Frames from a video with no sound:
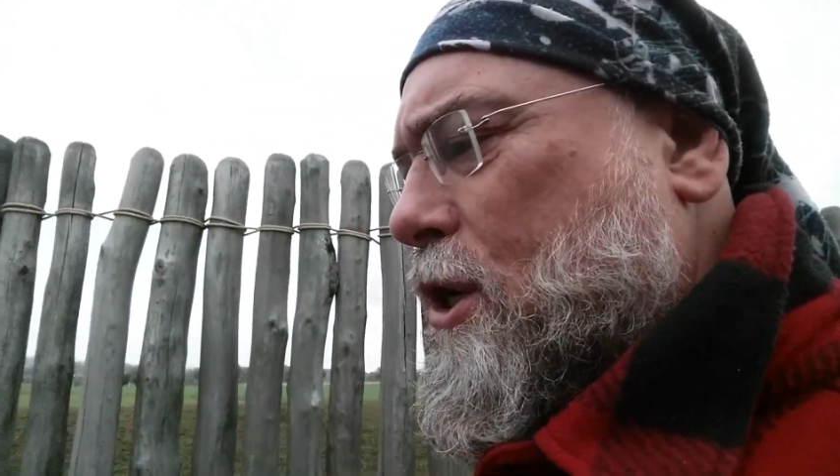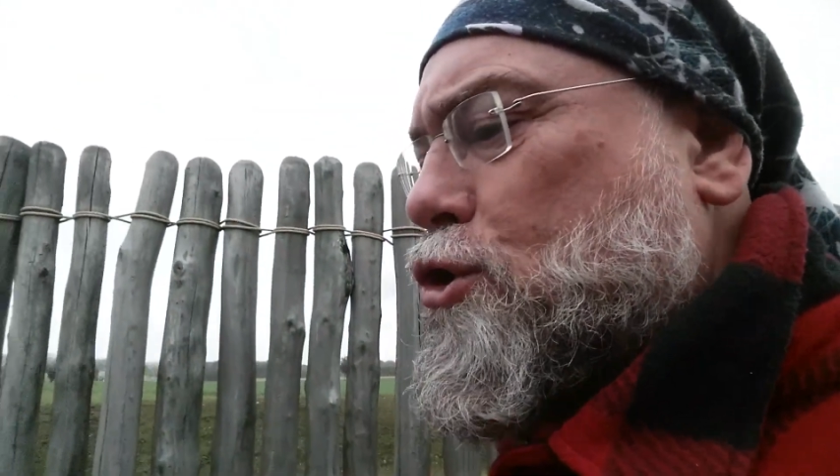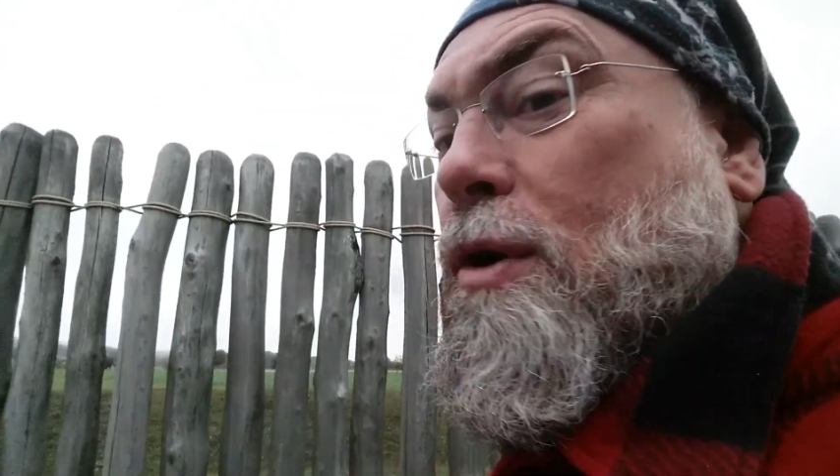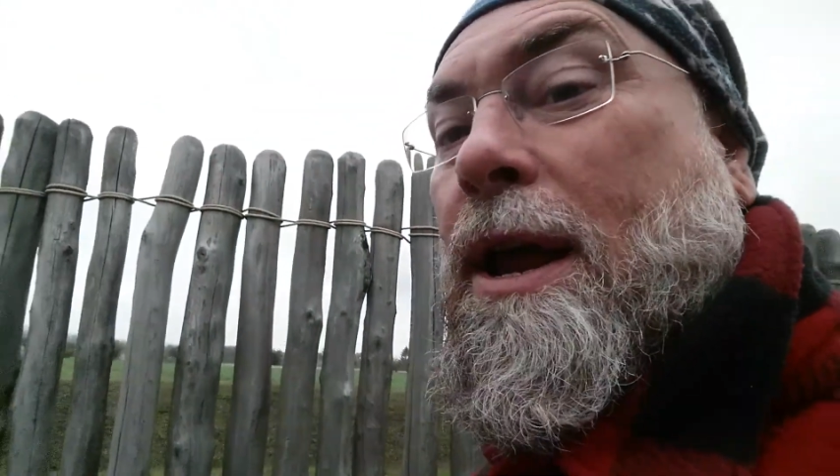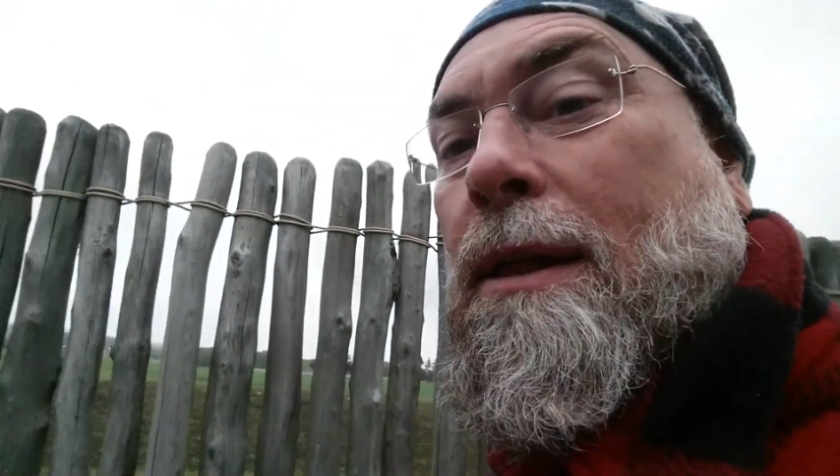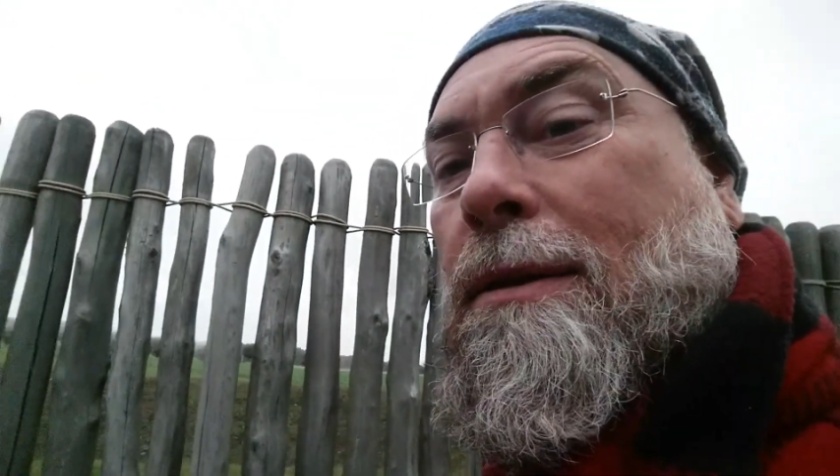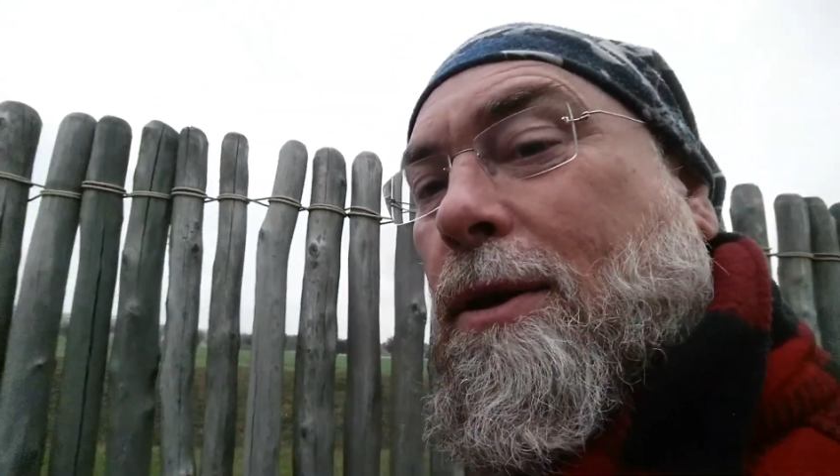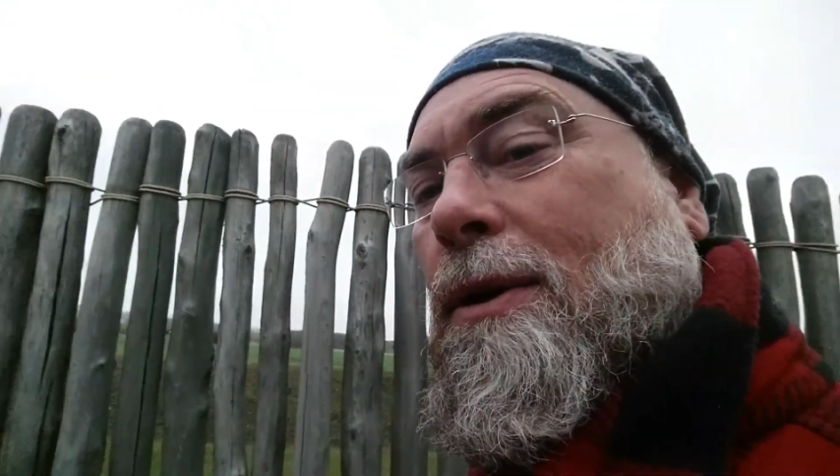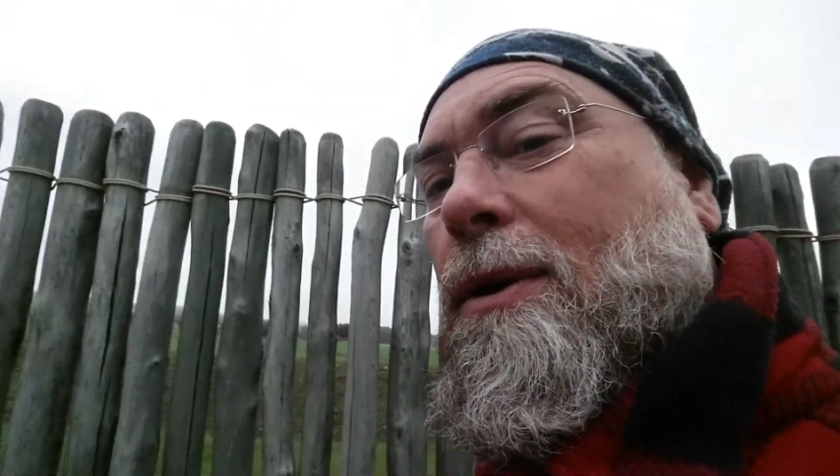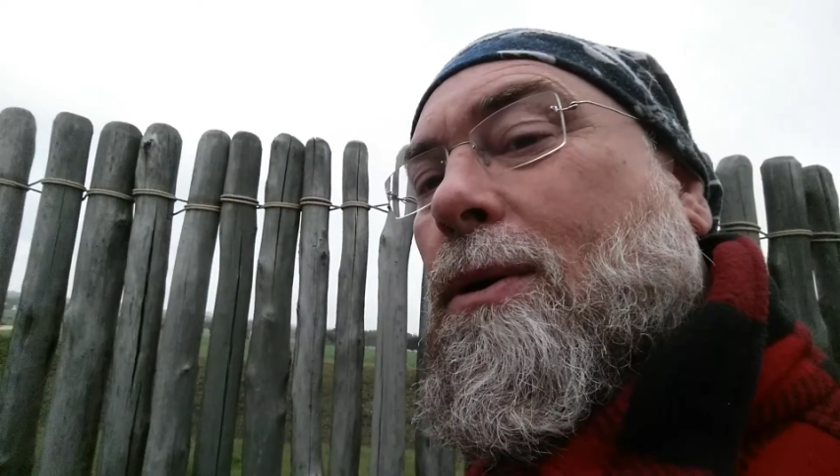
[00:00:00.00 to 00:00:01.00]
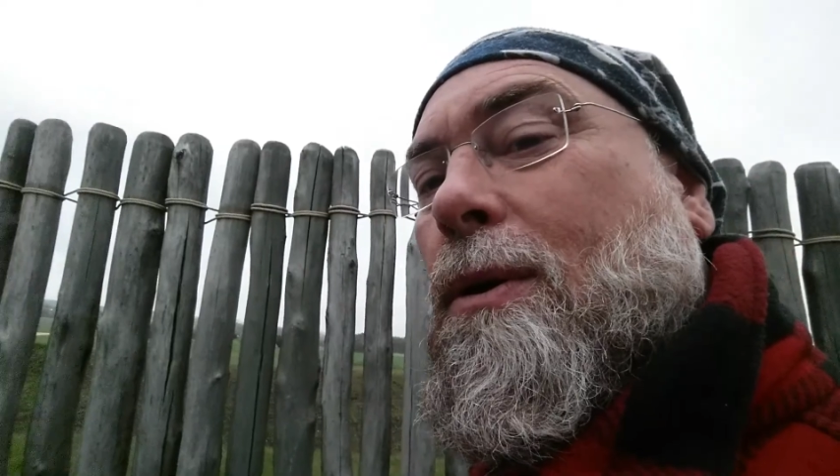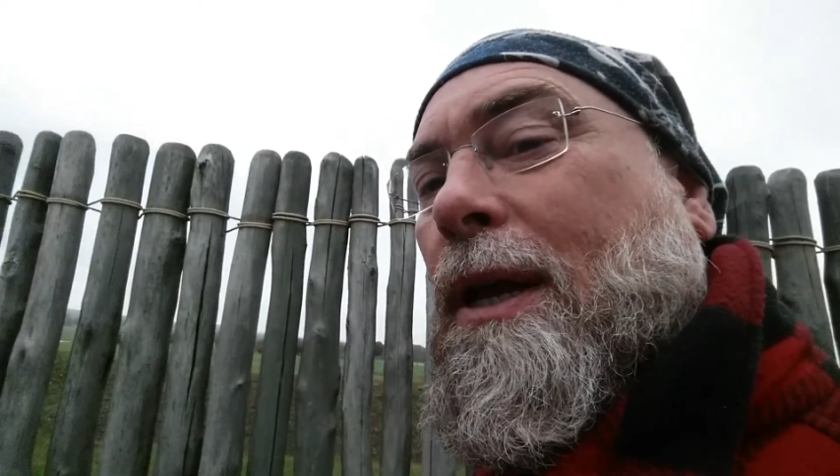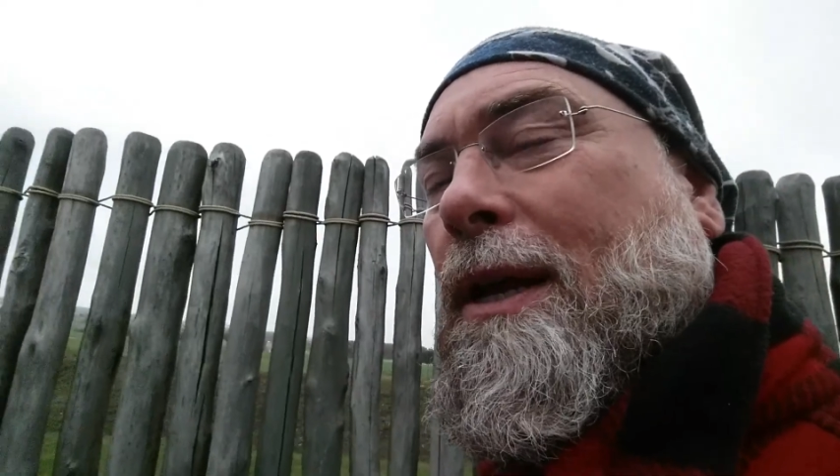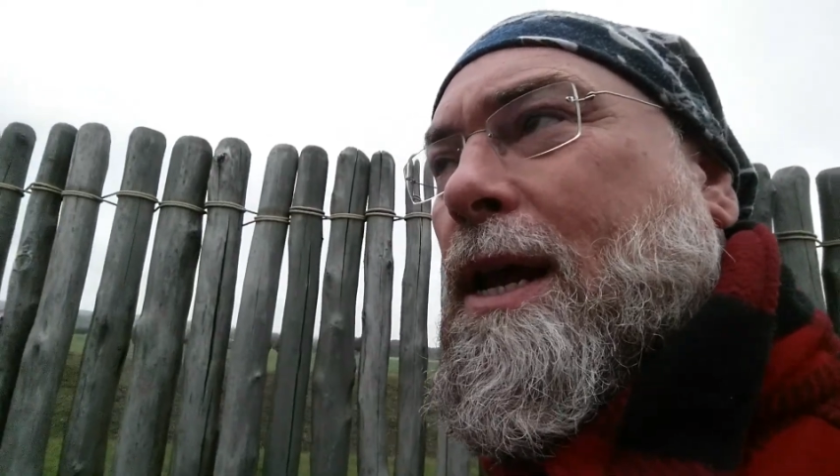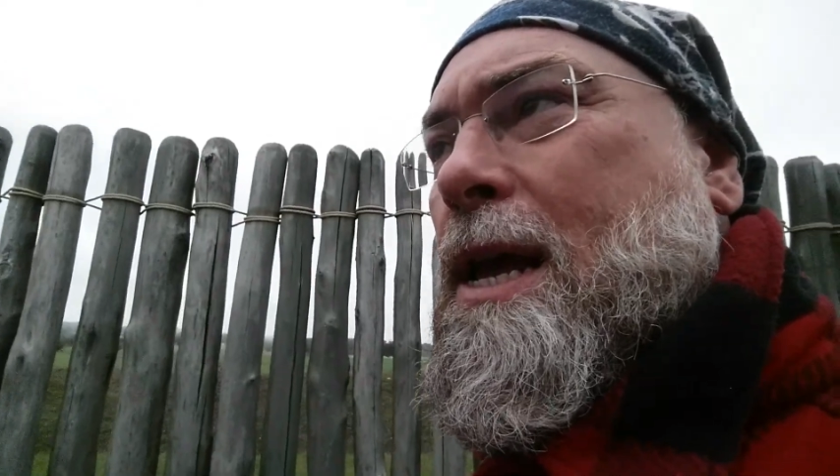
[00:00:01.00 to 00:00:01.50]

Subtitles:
trail, you could call it,